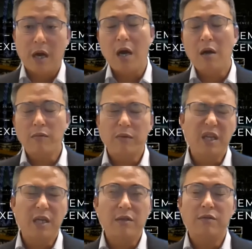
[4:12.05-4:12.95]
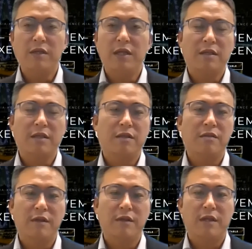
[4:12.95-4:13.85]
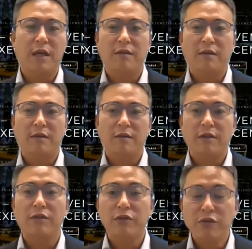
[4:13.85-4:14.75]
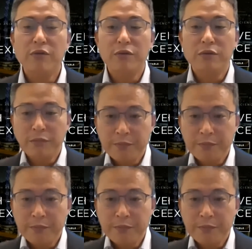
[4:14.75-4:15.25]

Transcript: how we can using engineering technology to